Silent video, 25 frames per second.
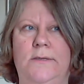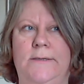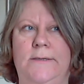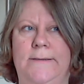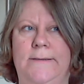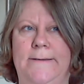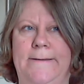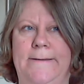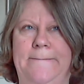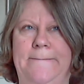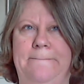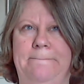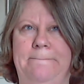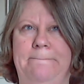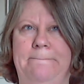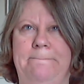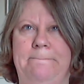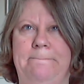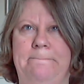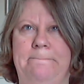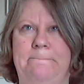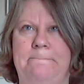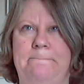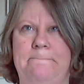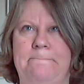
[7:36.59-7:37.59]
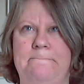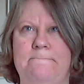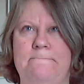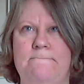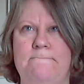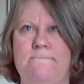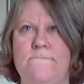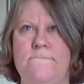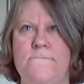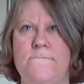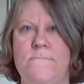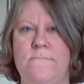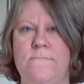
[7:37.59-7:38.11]
Um,
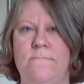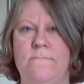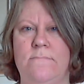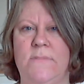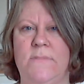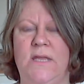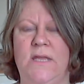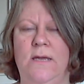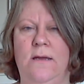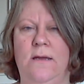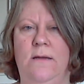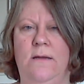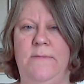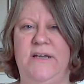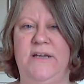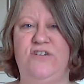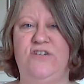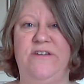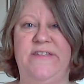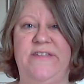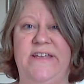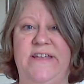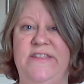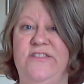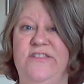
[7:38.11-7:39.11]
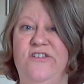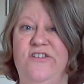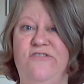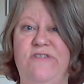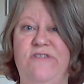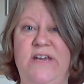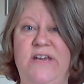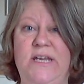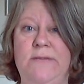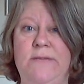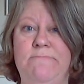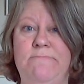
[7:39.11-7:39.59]
might try that in the green,